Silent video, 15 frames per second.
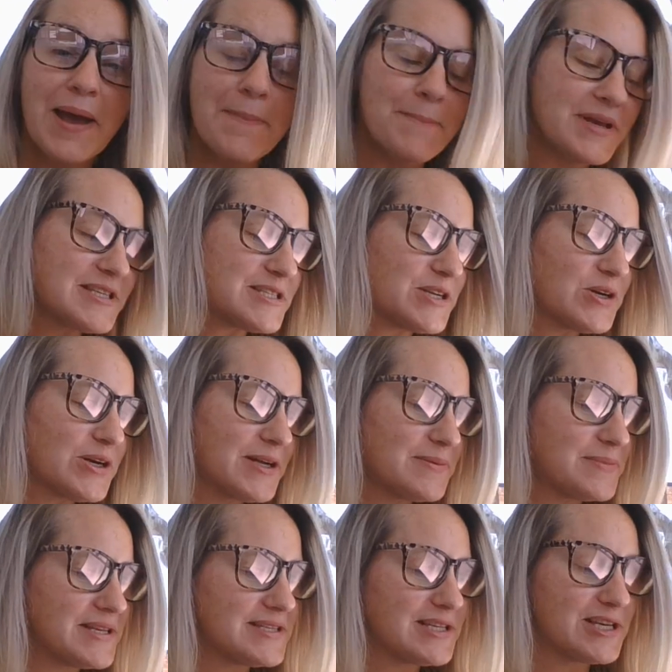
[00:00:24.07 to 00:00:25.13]
Mr. and
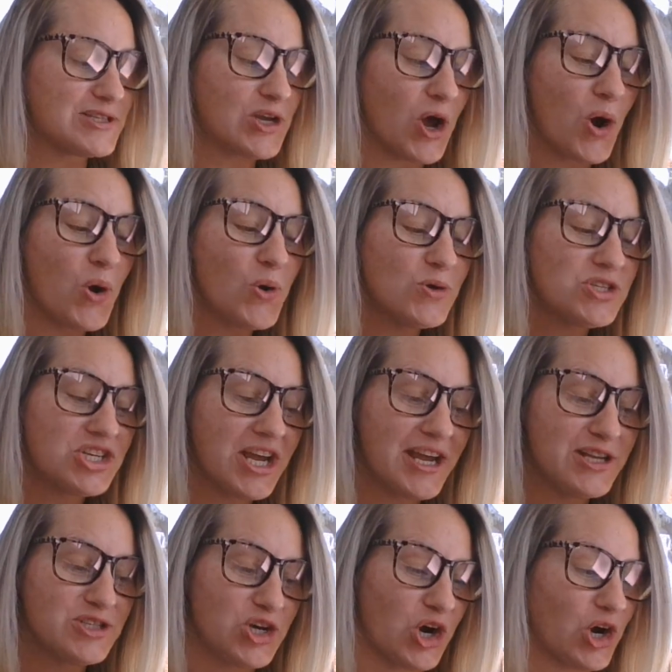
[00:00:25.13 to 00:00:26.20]
Mrs.
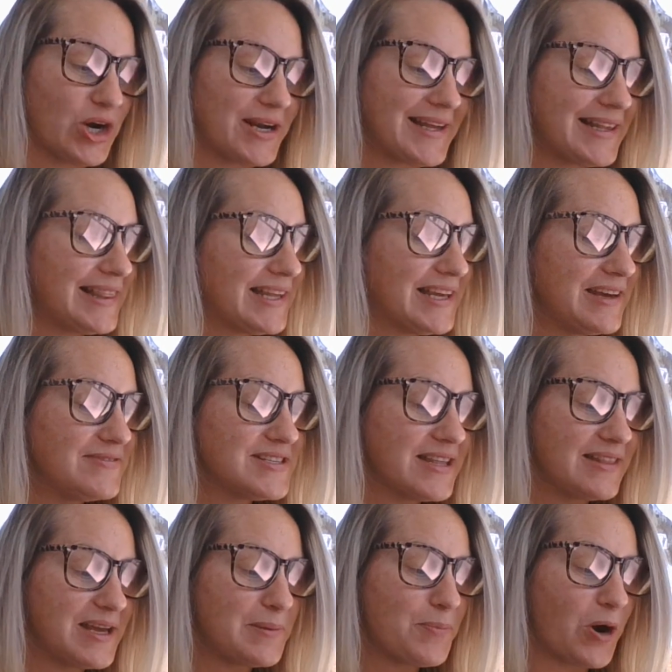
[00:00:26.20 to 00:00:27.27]
O.J. Dart lived in
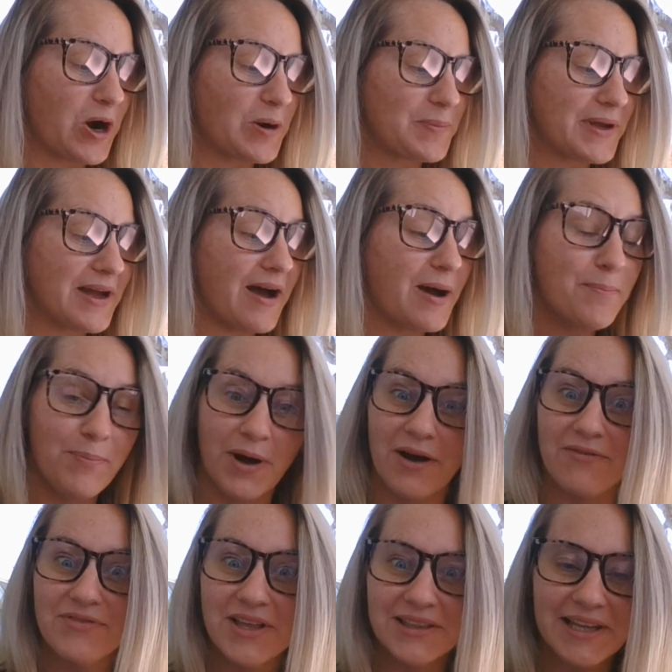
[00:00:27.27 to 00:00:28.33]
the apartment
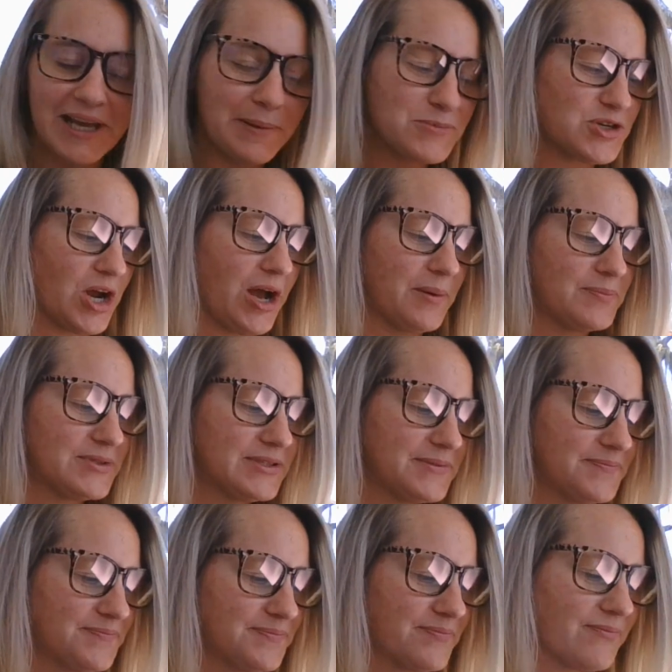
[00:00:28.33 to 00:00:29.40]
above the lamb chops.
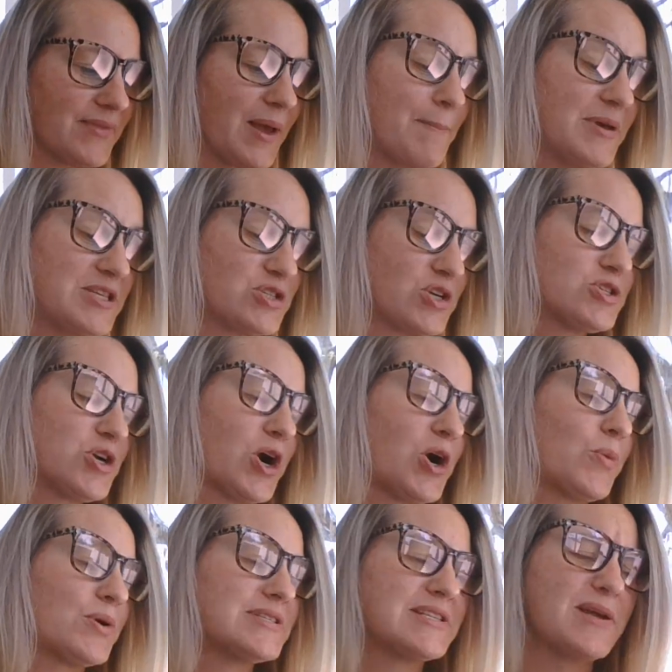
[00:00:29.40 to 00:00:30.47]
Mr. Dart
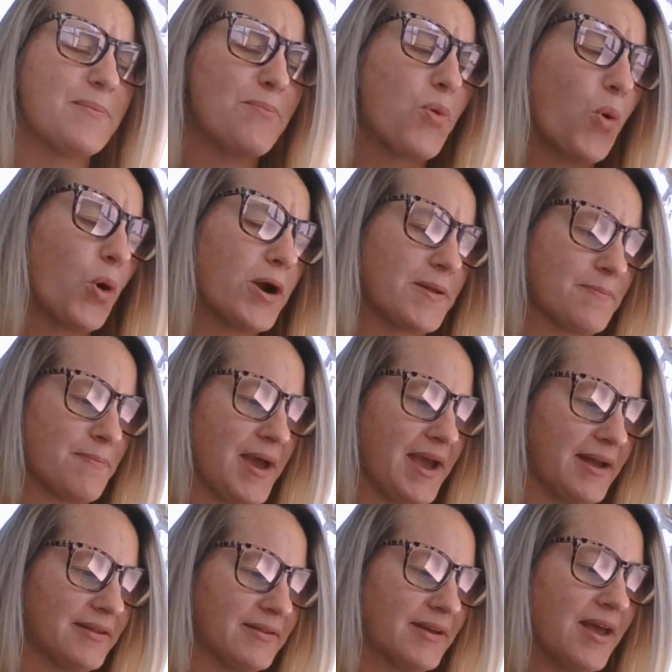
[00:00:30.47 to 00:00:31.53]
was an important
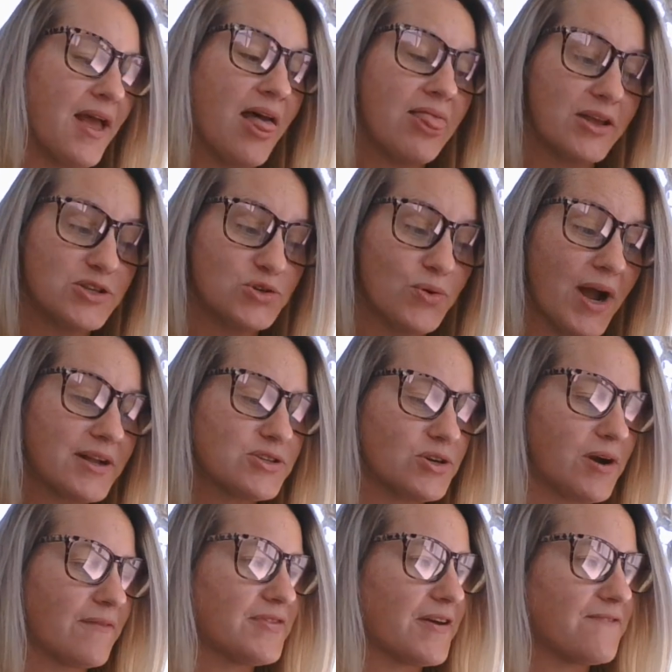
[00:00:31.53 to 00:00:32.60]
man, the director
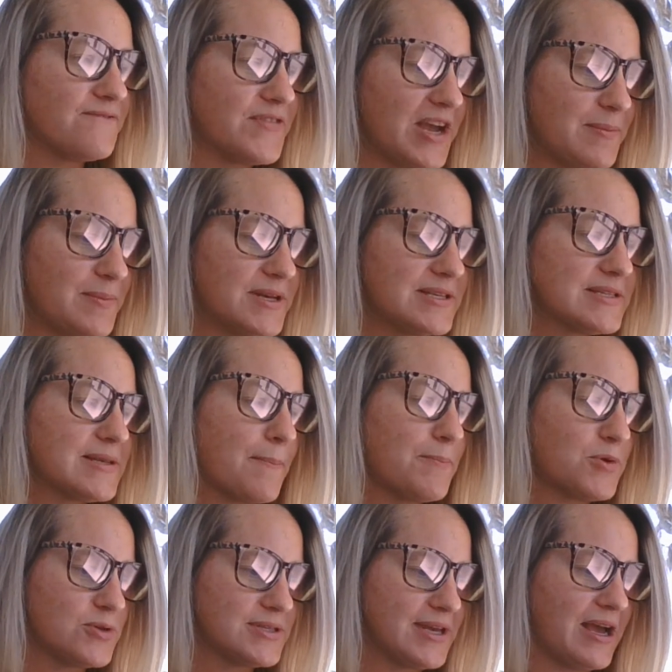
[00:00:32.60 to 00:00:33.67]
of the famous
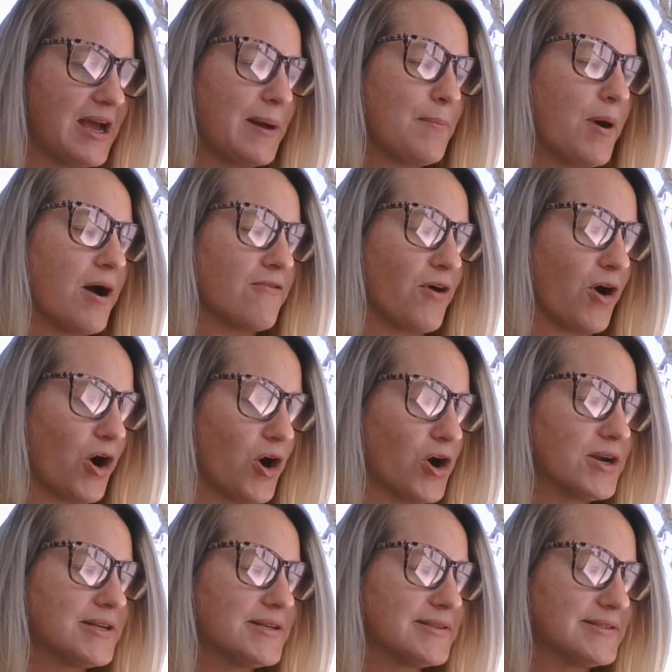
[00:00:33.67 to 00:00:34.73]
Museum of
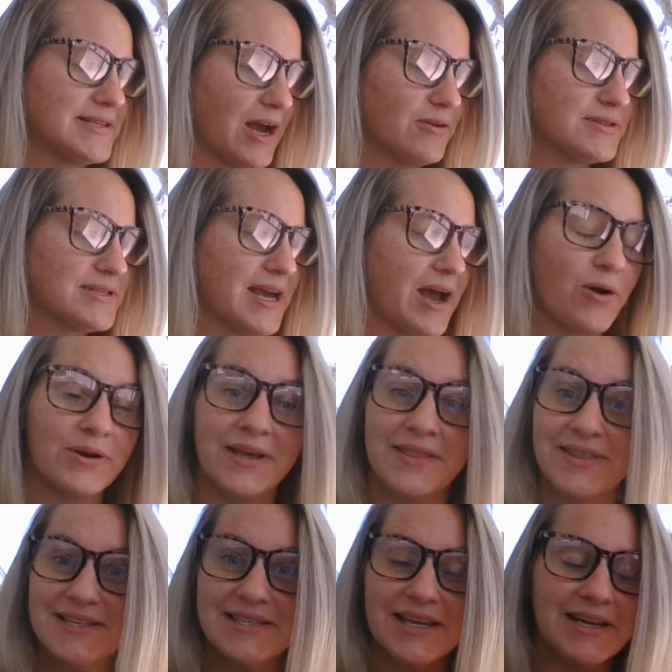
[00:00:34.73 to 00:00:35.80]
Art downtown in
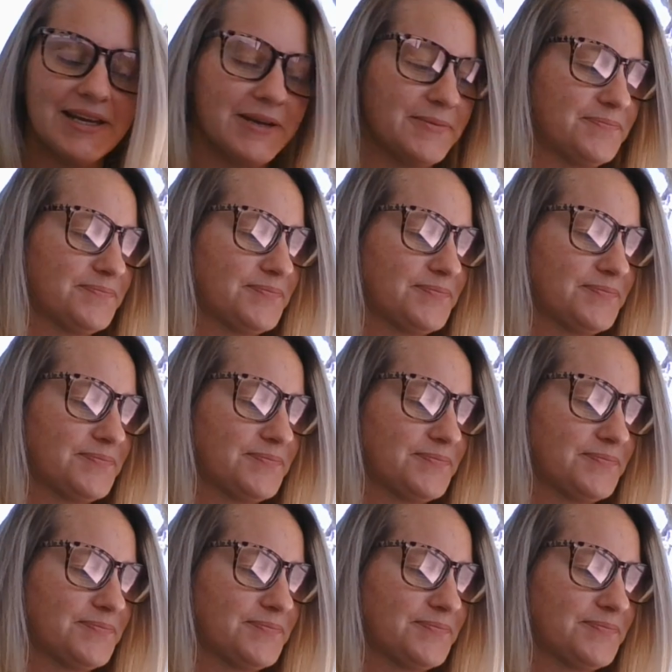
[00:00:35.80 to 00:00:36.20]
the city.